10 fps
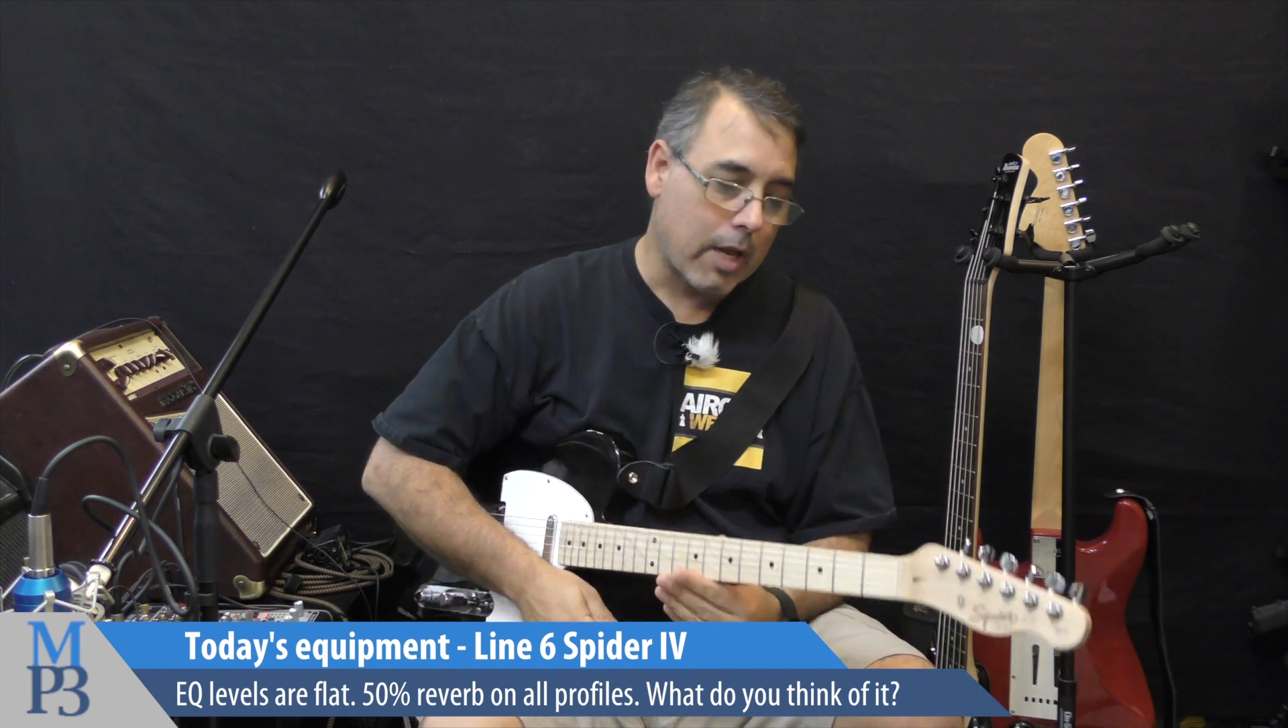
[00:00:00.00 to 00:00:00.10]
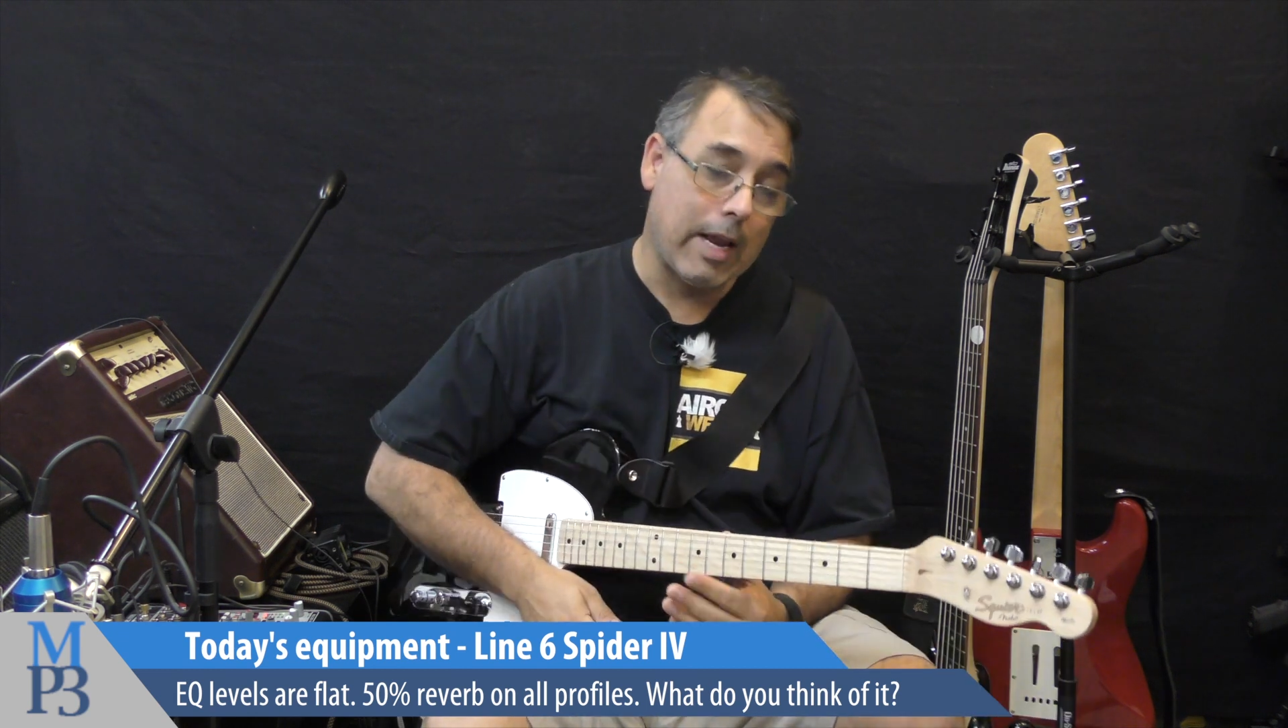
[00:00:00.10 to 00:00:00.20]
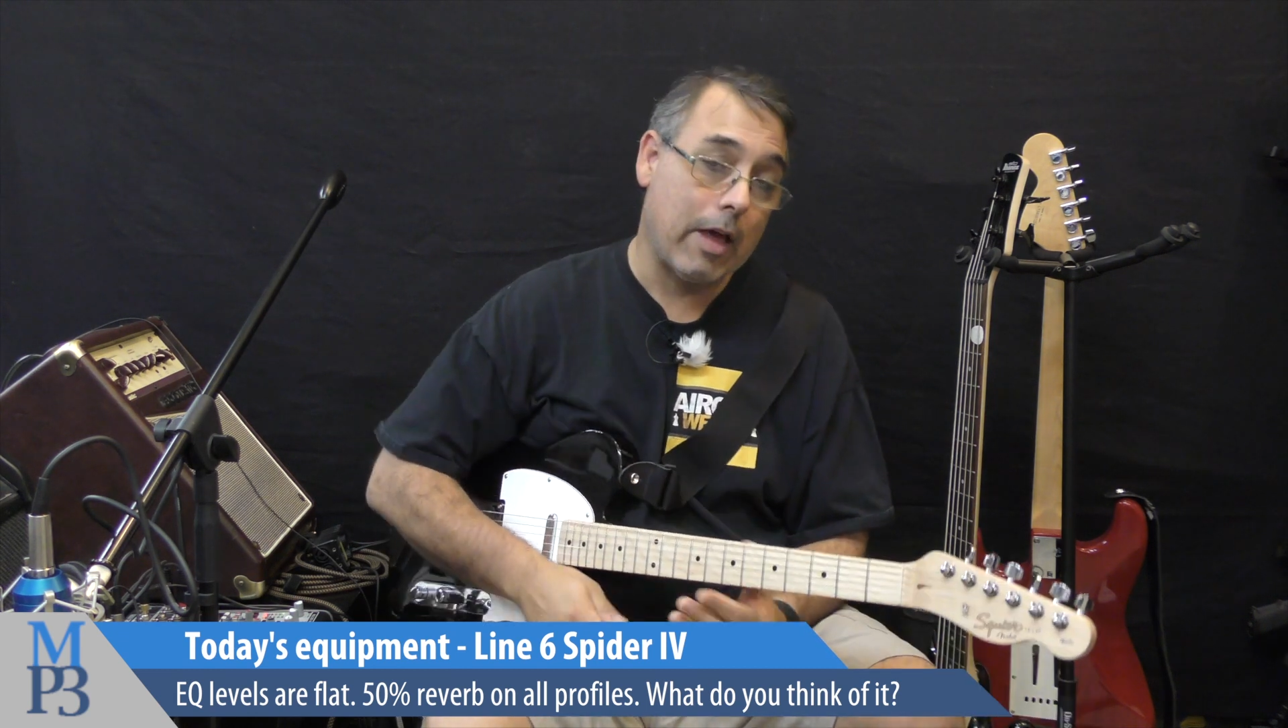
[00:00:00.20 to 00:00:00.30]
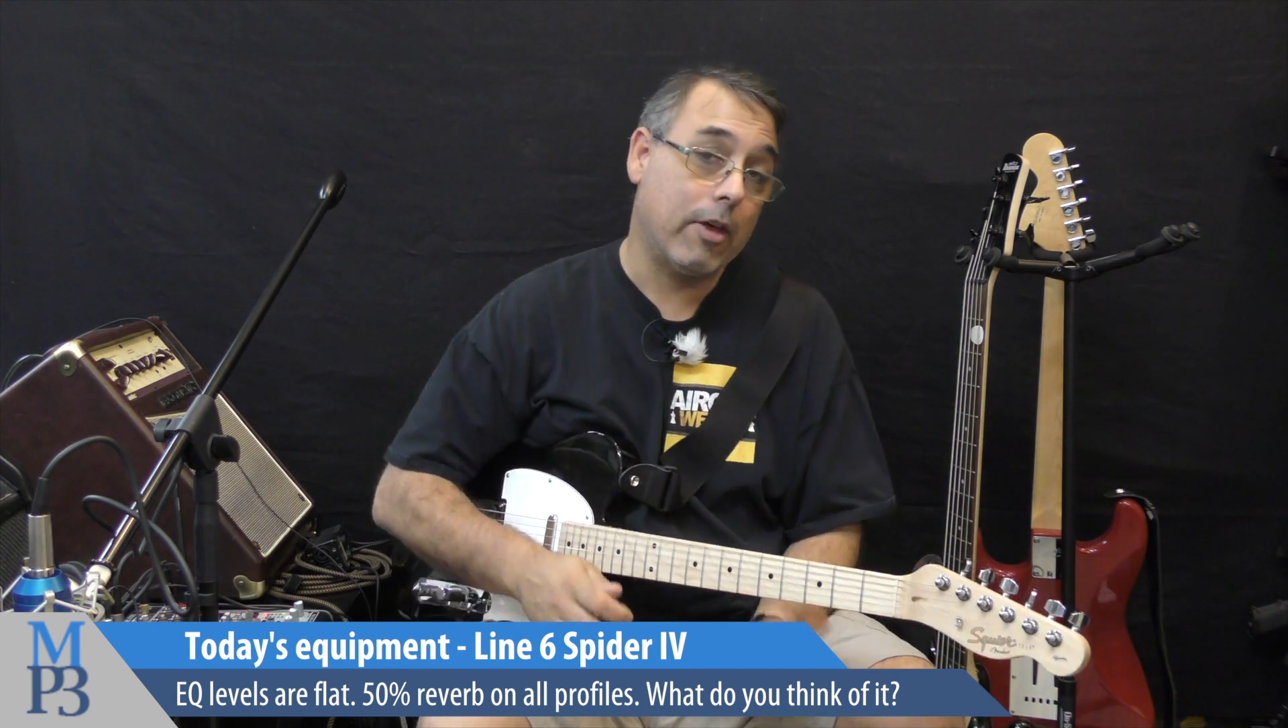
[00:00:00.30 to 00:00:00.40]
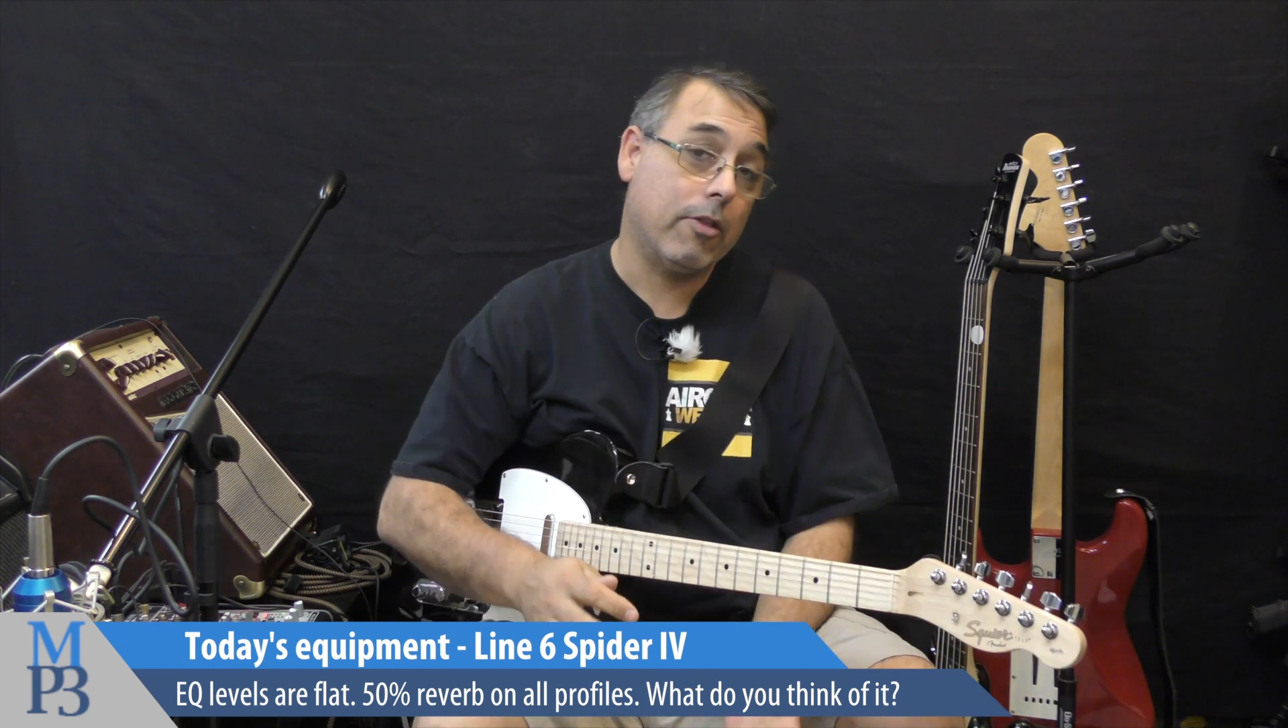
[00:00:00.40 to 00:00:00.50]

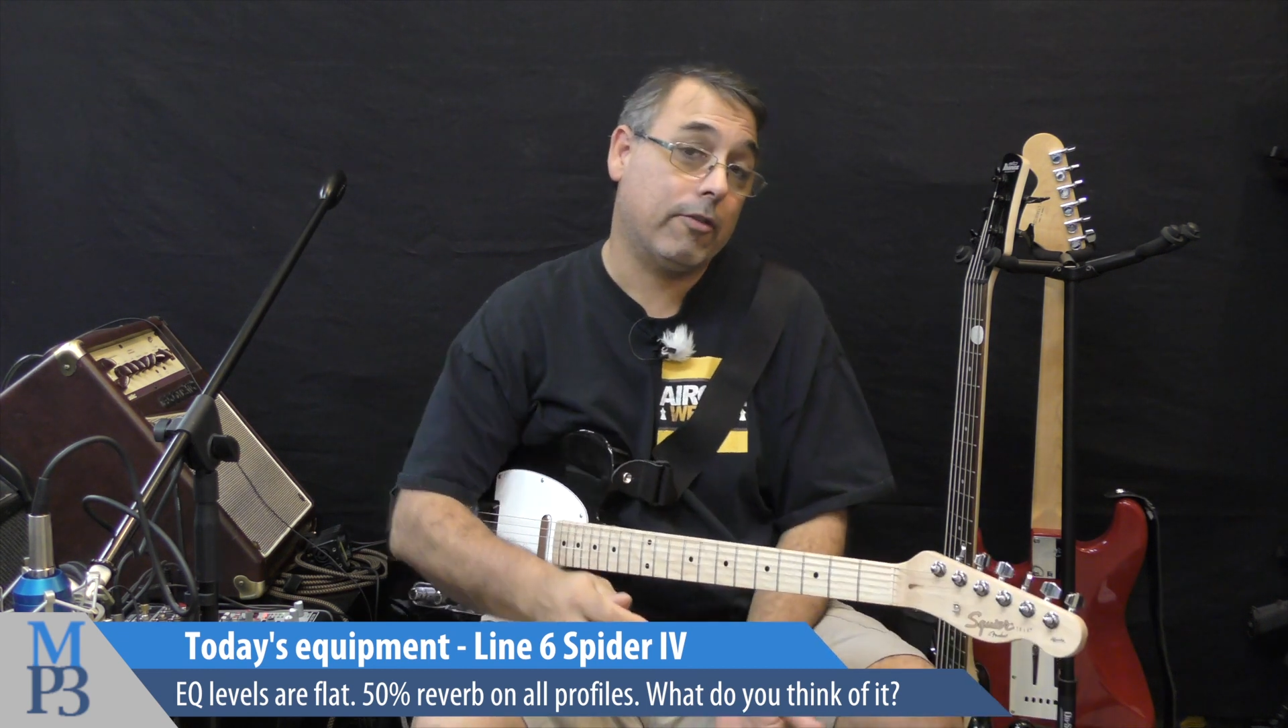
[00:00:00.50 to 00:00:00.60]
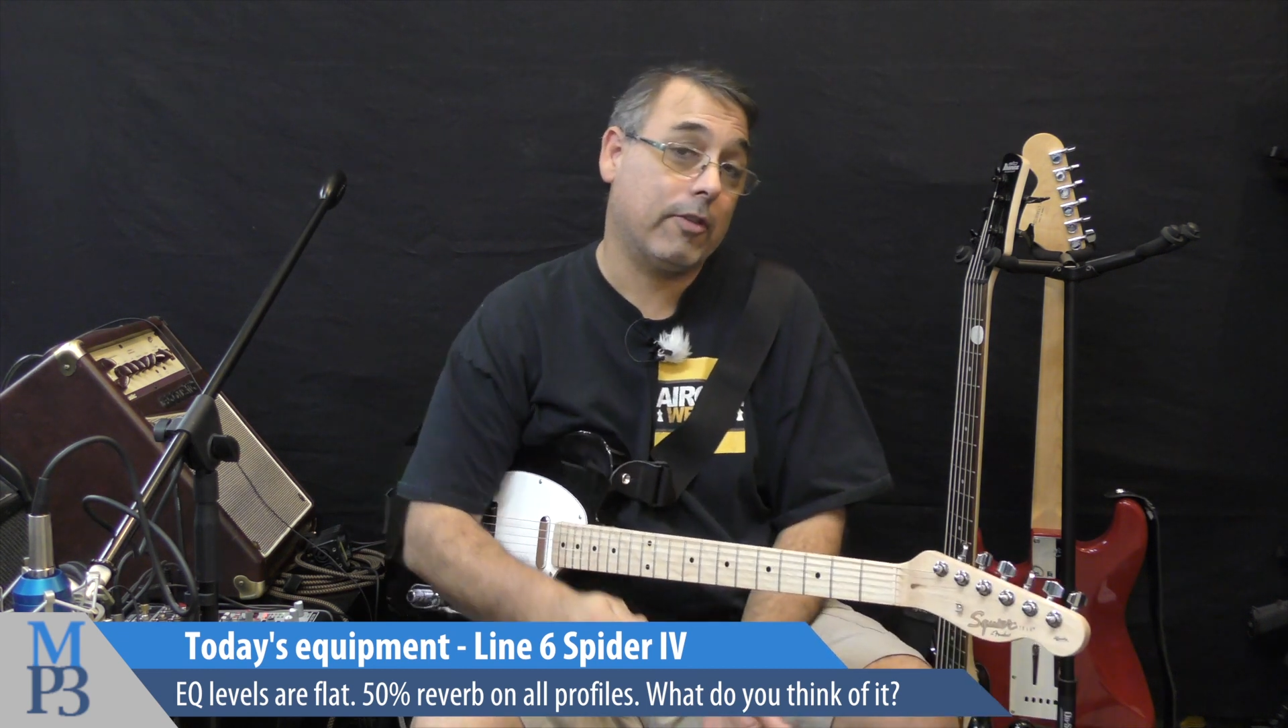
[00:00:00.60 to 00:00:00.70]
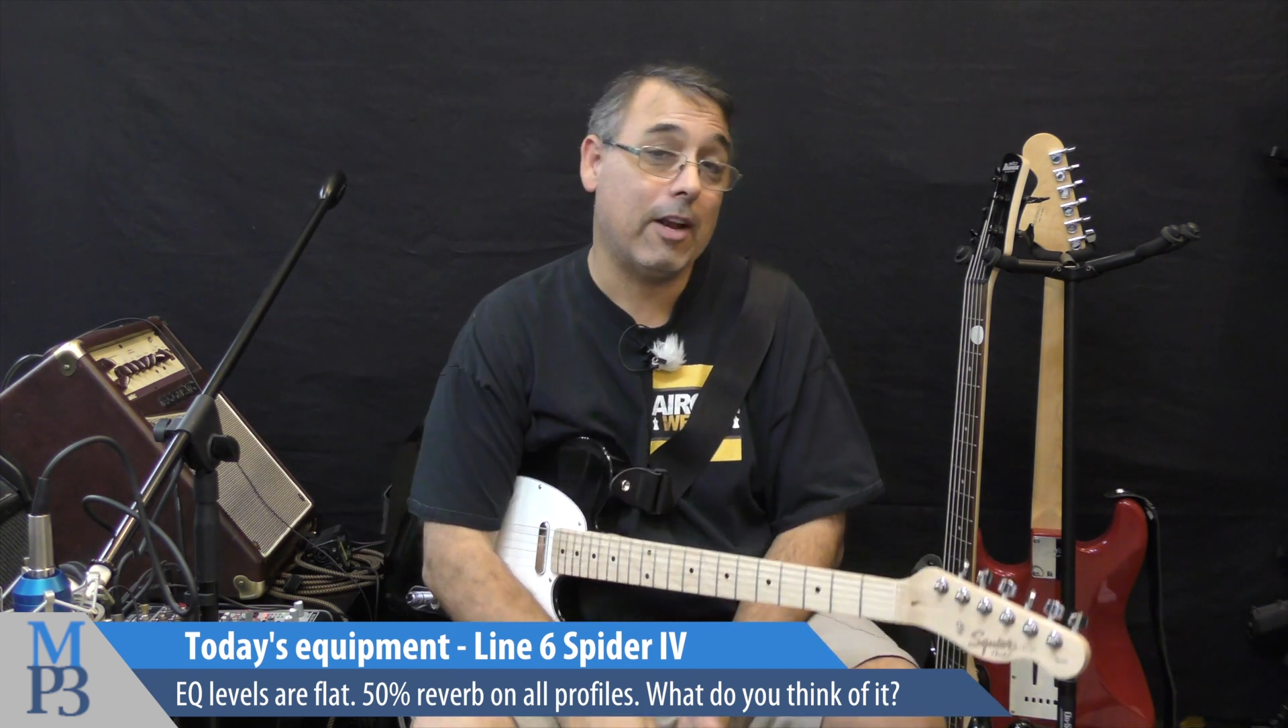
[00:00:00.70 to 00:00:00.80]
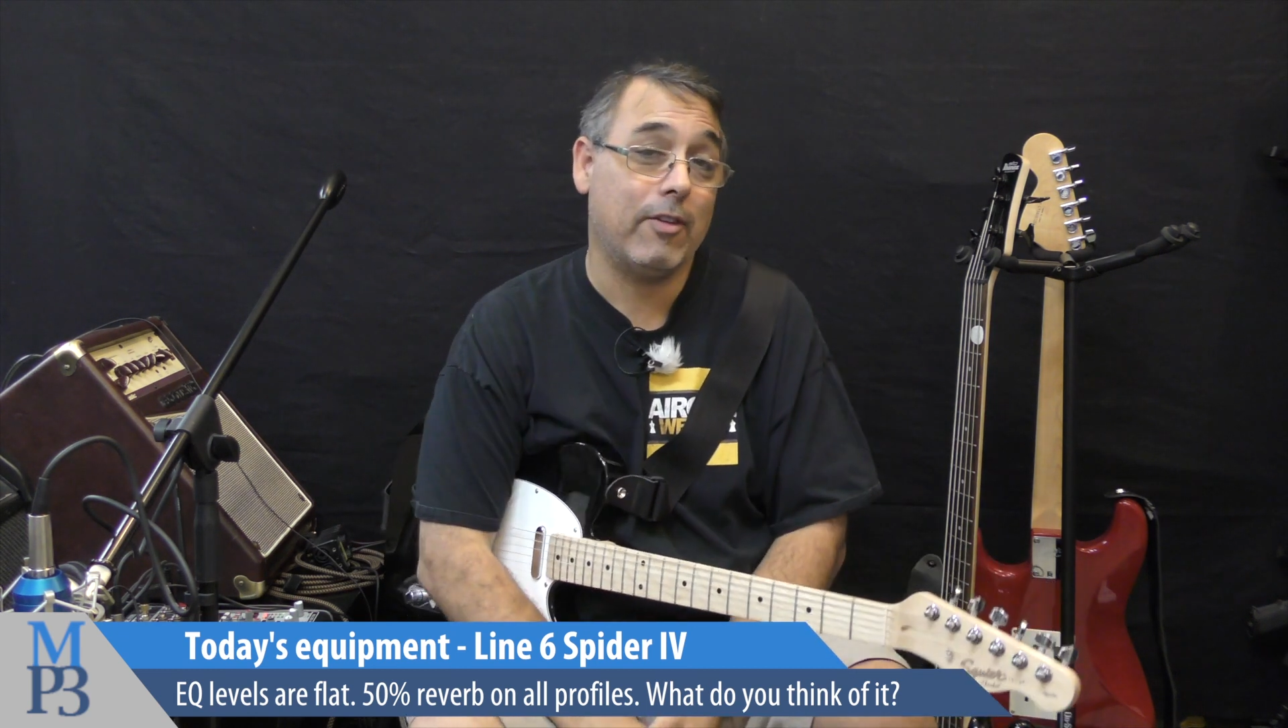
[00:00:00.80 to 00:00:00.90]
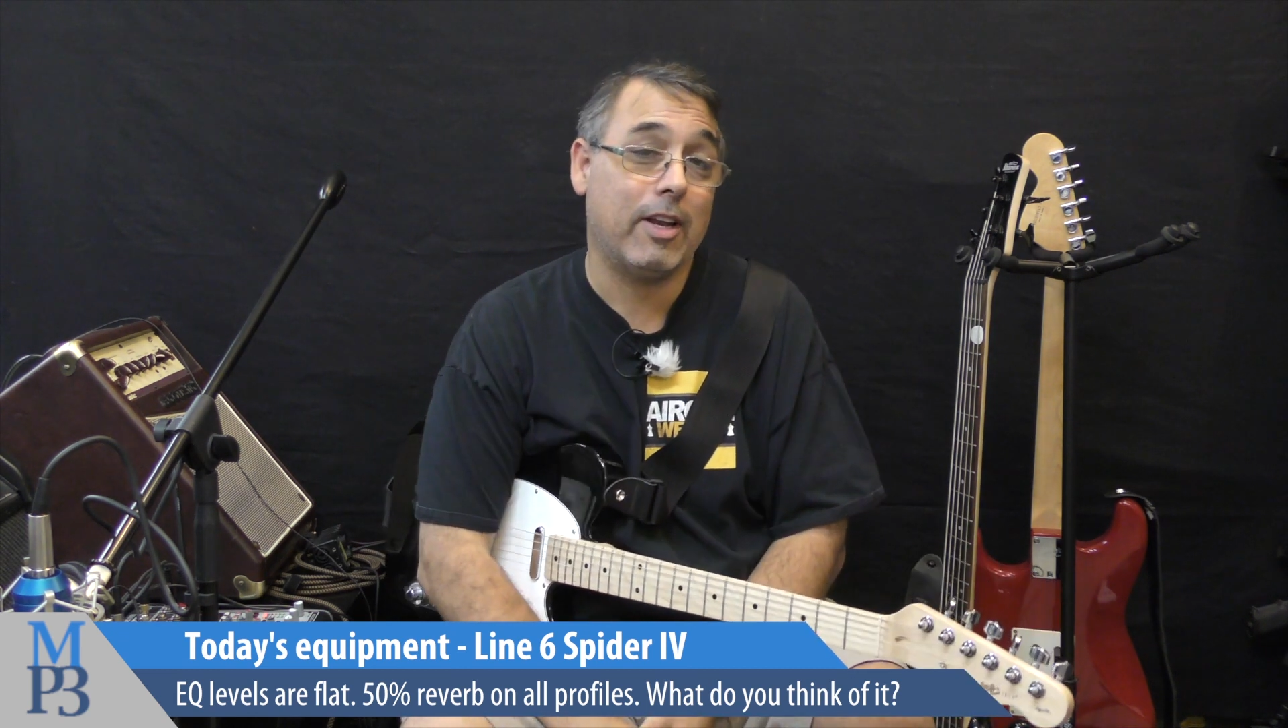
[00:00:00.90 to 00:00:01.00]
Now, the other
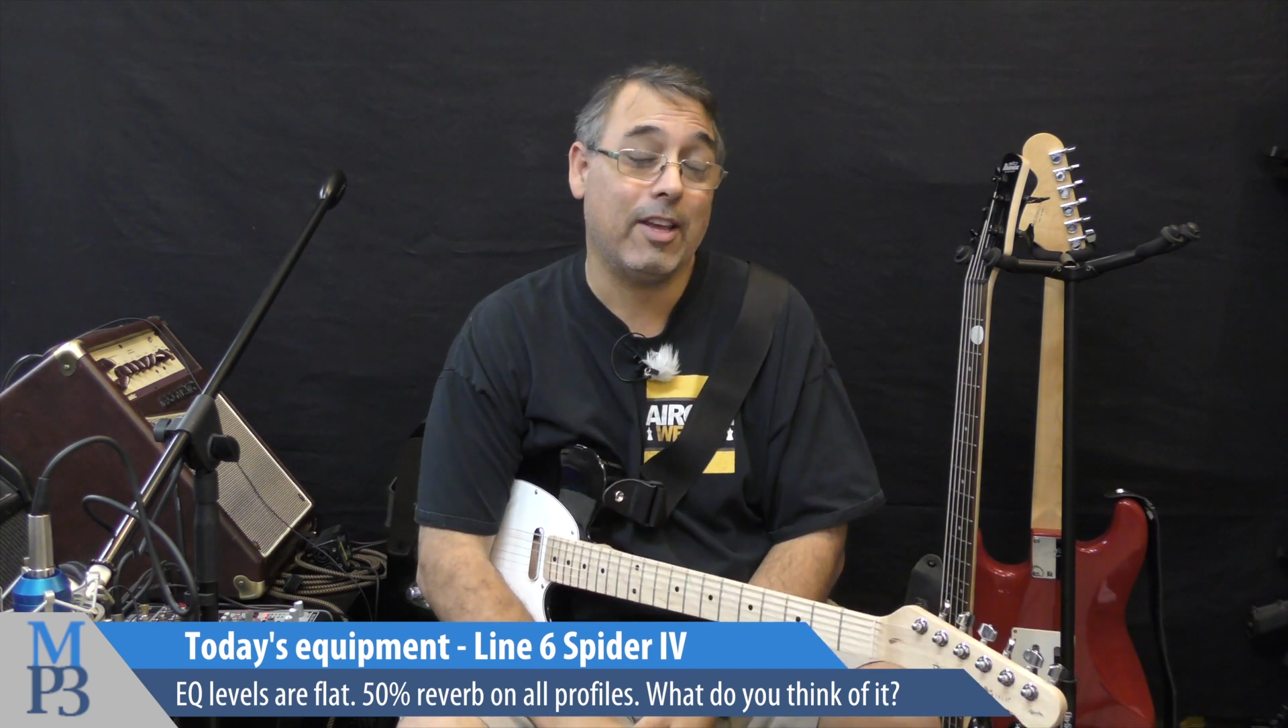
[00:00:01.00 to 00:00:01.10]
side of it